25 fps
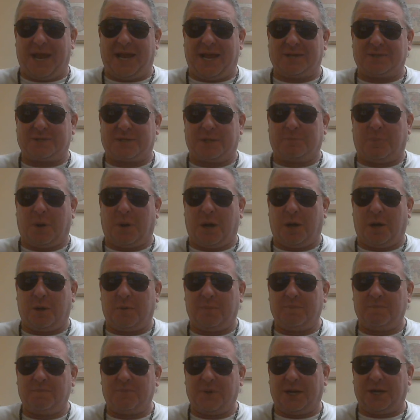
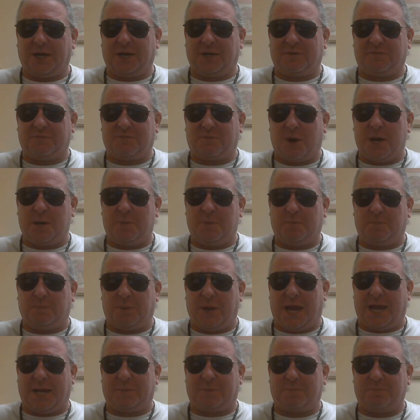basketball, I need a free
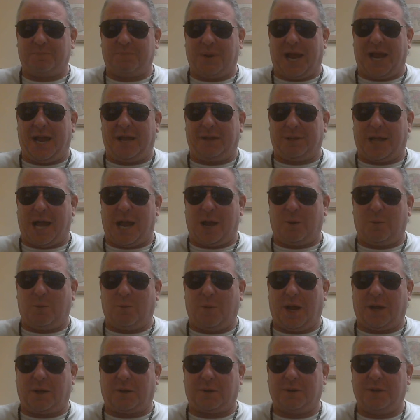pig
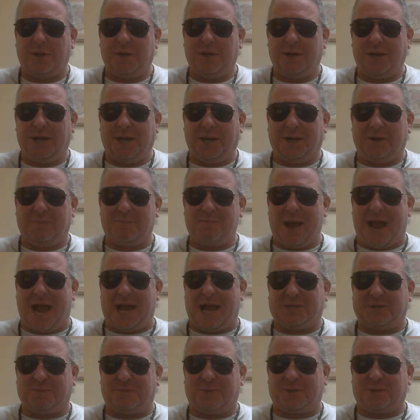bailout winner in the
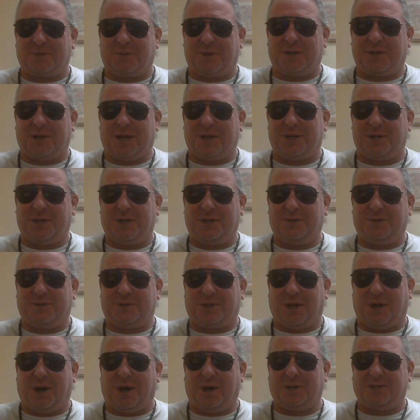matchup between the
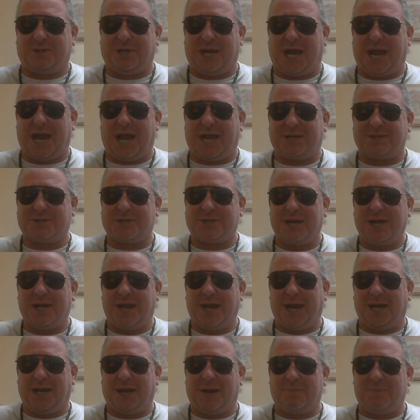Utah Jazz
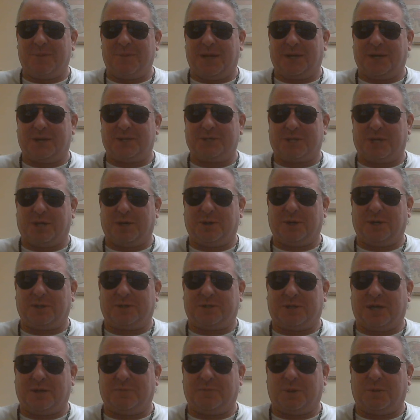and the
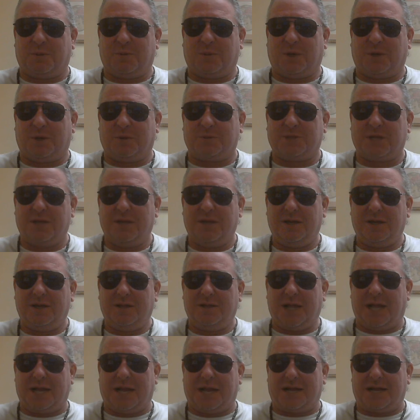Minnesota Timberwolves,
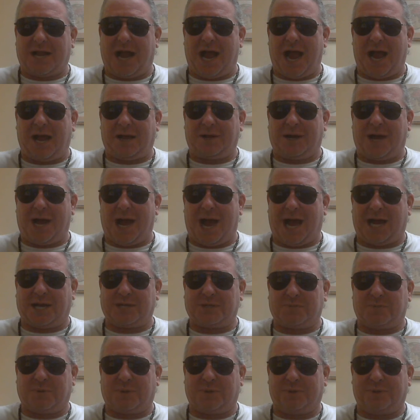like a guy in a
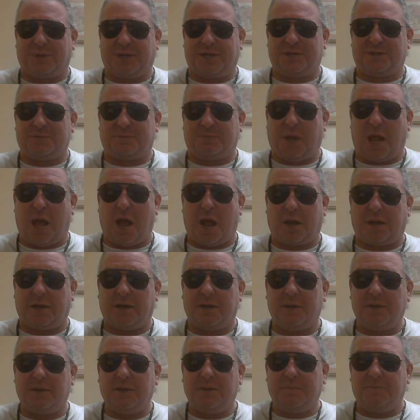hospital needs
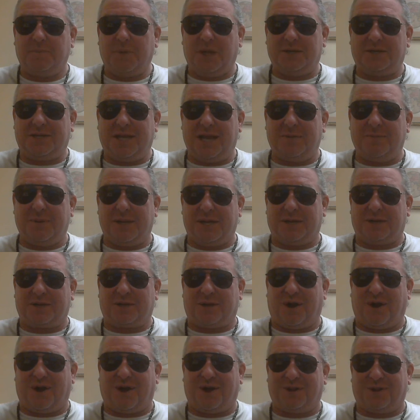blood, then give me a
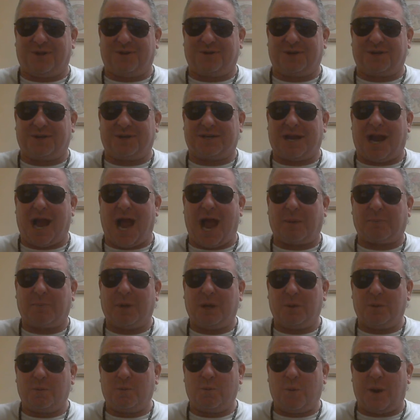call on the
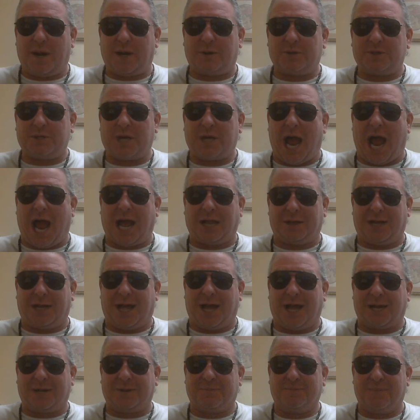Cup Winners
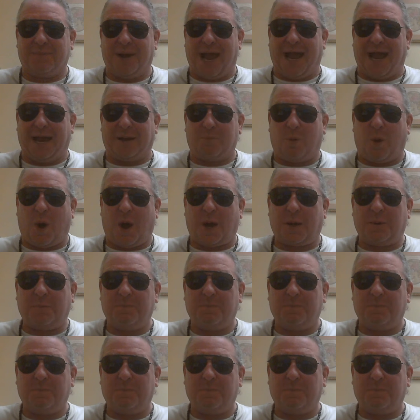Hotline at